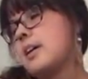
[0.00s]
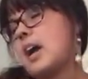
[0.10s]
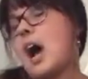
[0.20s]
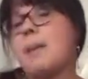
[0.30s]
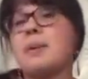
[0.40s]

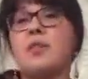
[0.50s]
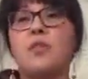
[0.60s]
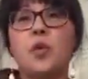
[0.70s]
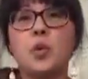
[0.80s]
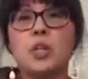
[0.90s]
common
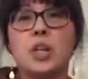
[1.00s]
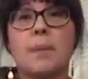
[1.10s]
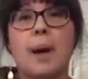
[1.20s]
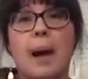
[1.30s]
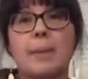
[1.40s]
foods that are
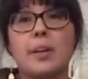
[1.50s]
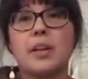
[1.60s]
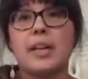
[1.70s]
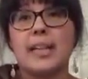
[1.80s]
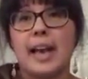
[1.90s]
popular
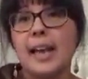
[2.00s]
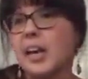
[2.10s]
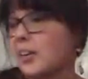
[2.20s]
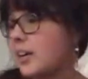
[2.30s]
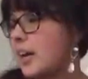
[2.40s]
in that
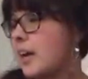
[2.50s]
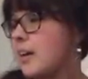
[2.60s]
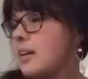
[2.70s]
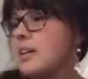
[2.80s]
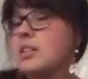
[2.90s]
area.
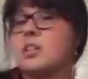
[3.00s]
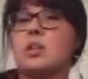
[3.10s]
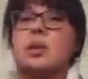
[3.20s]
So